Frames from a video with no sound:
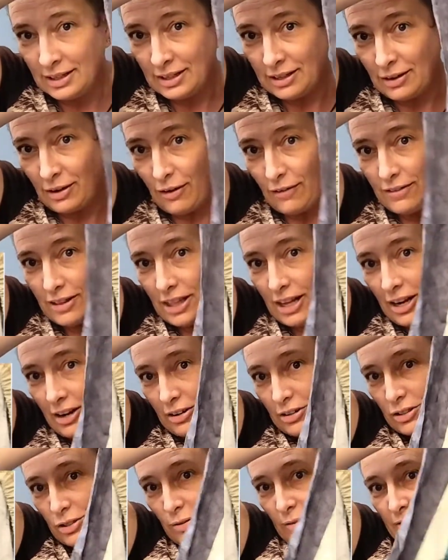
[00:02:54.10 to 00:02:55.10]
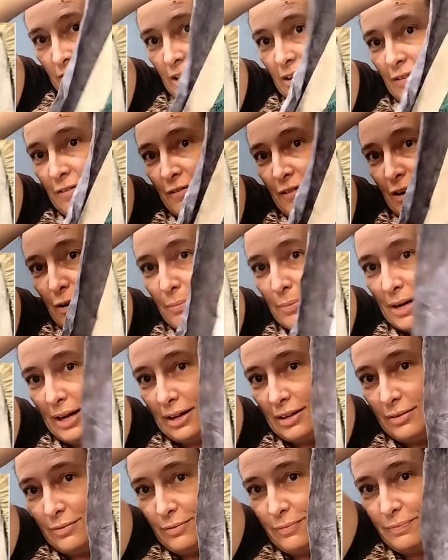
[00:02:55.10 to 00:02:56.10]
over there. So I've done a fair
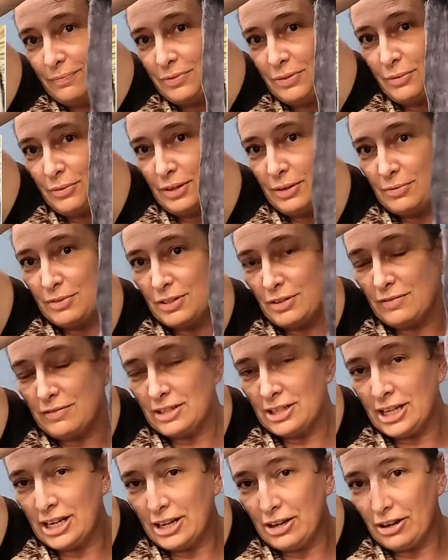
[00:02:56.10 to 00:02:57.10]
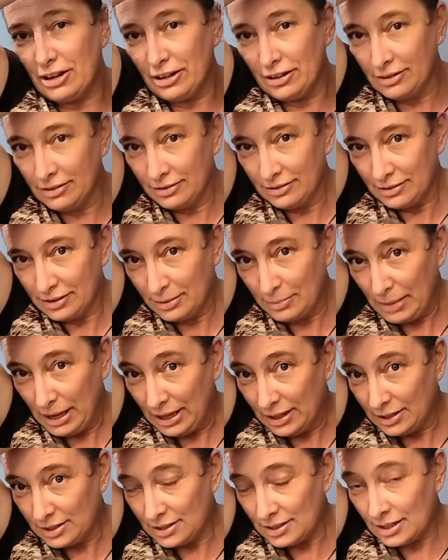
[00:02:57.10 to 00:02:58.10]
bit. When I was over here, the
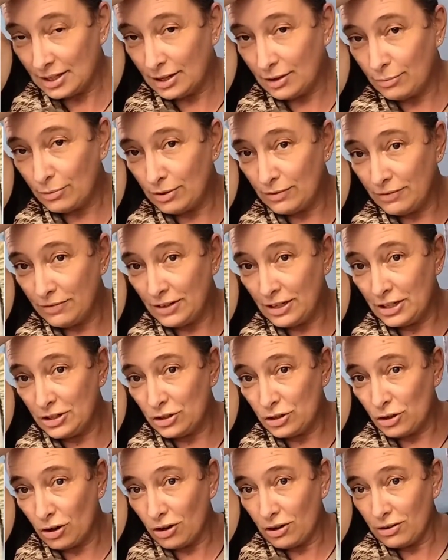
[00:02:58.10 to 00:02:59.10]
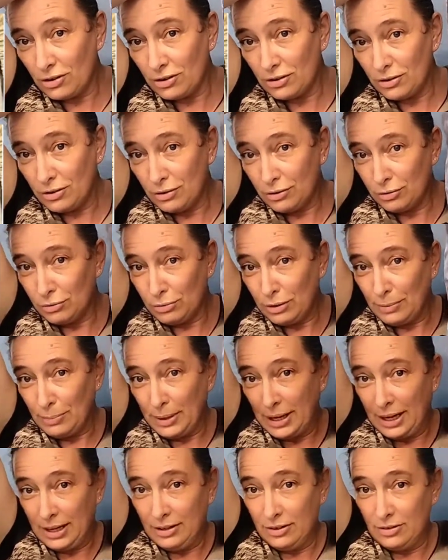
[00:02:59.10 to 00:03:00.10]
math said I would finish all 3
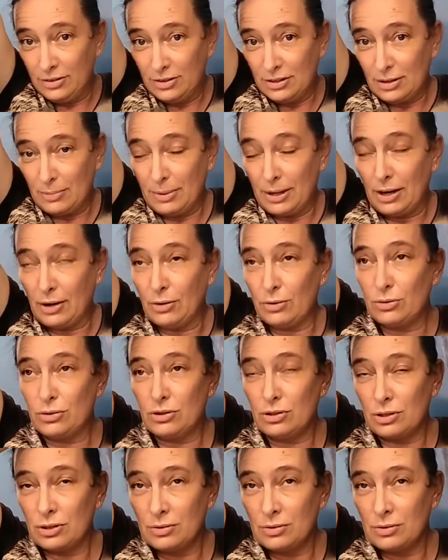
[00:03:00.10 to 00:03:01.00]
panels about